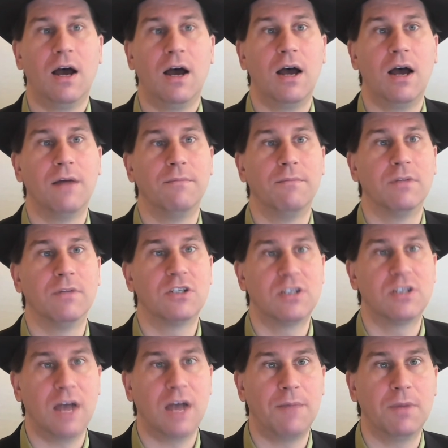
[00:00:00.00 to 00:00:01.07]
I'm
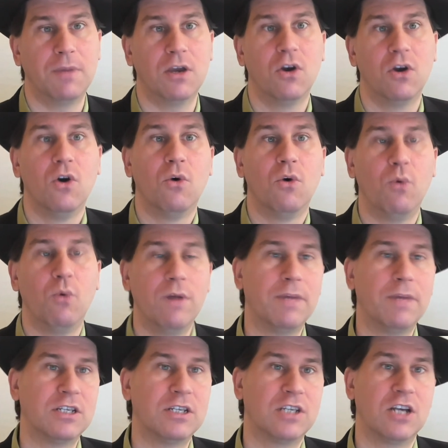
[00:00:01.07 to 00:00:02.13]
stopping when
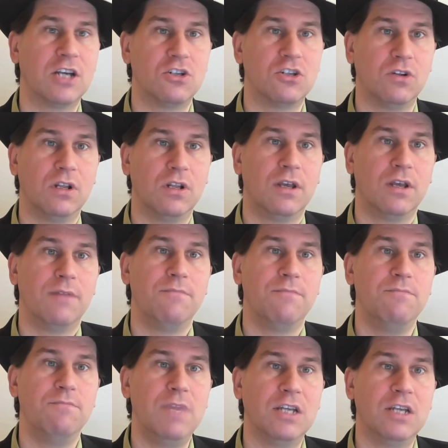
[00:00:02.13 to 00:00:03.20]
my schedule
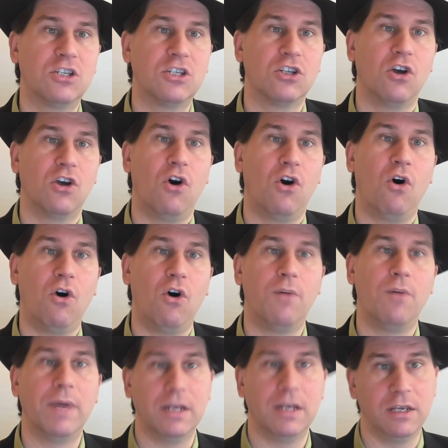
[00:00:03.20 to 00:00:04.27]
meets all
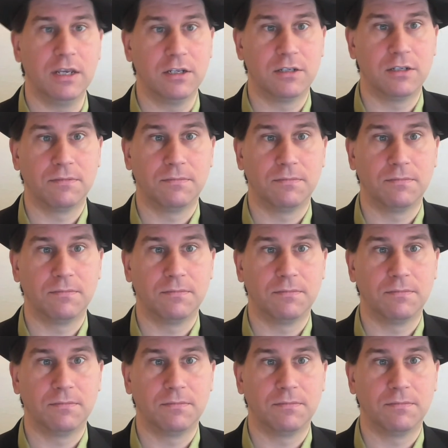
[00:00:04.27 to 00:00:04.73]
my needs.